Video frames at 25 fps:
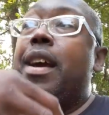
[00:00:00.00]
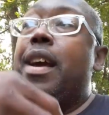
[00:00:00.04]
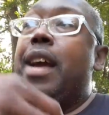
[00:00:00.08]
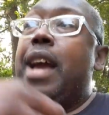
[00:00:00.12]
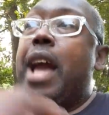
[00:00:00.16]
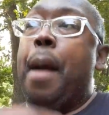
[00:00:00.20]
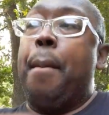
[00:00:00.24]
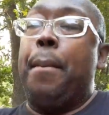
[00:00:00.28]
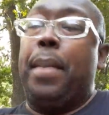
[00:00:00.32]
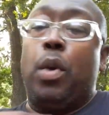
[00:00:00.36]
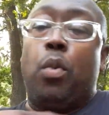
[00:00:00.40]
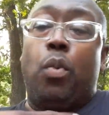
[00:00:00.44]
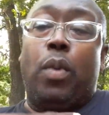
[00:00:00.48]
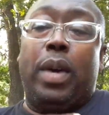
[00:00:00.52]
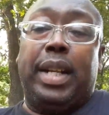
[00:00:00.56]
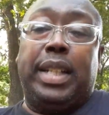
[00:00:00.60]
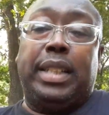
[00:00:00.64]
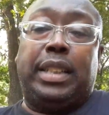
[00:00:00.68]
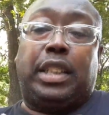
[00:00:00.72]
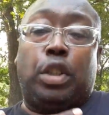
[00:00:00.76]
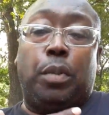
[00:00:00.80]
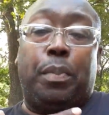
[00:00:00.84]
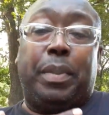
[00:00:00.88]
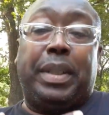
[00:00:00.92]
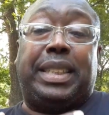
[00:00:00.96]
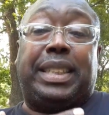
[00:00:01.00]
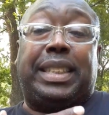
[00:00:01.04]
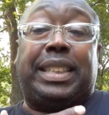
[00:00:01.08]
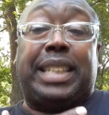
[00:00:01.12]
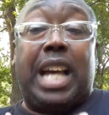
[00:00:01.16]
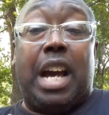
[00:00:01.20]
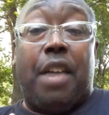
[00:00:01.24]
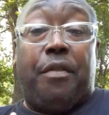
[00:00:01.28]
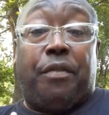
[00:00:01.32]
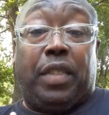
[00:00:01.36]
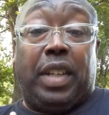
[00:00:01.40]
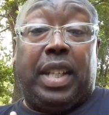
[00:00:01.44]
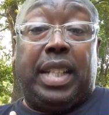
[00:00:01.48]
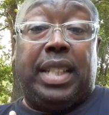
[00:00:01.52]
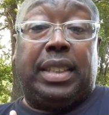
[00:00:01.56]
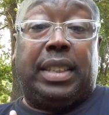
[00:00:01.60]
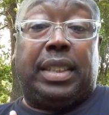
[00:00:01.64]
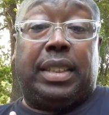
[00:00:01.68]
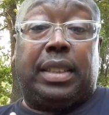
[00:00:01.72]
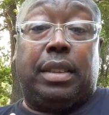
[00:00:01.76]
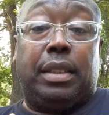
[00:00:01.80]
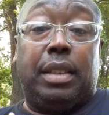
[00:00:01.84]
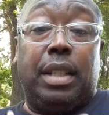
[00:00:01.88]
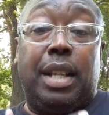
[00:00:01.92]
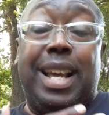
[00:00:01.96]
and be willing to be
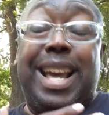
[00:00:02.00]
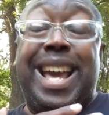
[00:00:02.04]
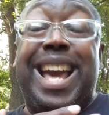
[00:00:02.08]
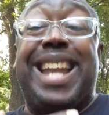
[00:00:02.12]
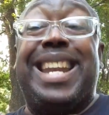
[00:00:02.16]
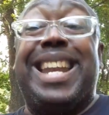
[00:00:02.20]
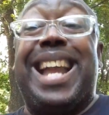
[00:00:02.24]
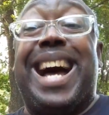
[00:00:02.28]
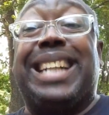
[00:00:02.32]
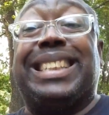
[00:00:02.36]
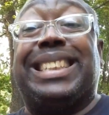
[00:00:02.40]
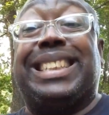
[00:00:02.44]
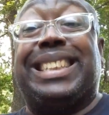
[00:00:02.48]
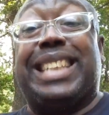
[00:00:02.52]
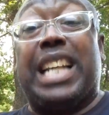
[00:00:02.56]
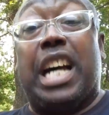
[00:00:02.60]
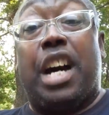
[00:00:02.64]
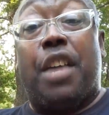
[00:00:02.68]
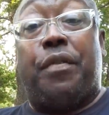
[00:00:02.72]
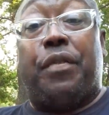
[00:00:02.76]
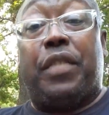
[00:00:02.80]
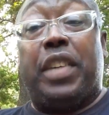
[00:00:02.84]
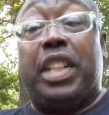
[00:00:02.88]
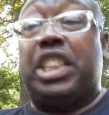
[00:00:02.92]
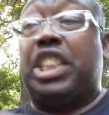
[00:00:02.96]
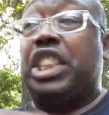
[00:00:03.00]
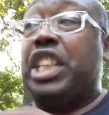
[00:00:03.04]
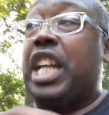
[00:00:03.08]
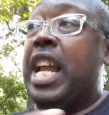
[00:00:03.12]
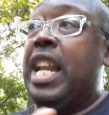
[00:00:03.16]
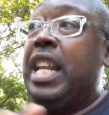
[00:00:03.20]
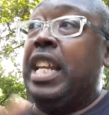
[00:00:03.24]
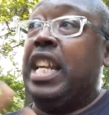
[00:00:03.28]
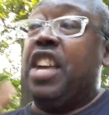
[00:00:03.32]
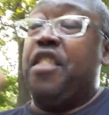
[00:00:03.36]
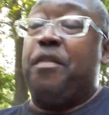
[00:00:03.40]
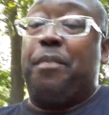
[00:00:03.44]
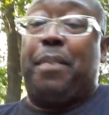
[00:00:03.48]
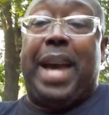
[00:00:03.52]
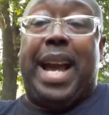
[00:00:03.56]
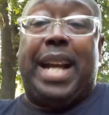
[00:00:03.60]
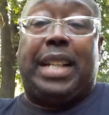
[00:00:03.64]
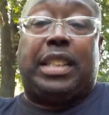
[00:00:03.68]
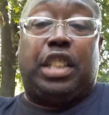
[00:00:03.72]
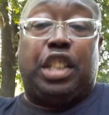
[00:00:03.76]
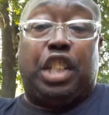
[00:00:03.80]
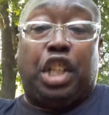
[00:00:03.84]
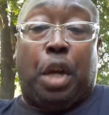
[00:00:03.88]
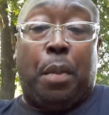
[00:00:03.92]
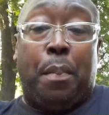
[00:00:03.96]
selfless and not selfish, and give back
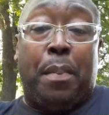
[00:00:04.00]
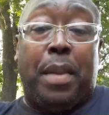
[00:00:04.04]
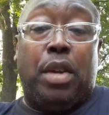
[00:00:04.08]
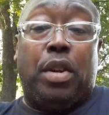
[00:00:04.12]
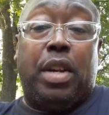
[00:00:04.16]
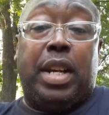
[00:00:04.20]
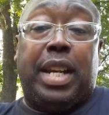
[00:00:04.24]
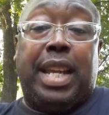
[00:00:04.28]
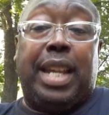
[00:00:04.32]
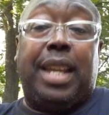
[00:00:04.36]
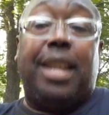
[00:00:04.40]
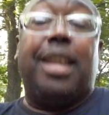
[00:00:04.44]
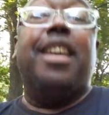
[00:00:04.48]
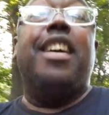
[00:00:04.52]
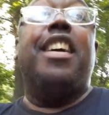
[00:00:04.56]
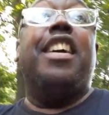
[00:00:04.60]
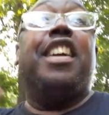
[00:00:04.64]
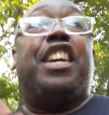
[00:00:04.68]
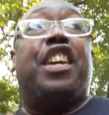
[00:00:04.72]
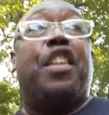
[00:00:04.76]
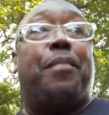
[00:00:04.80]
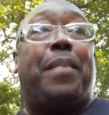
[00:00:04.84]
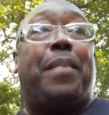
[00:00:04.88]
to the community, give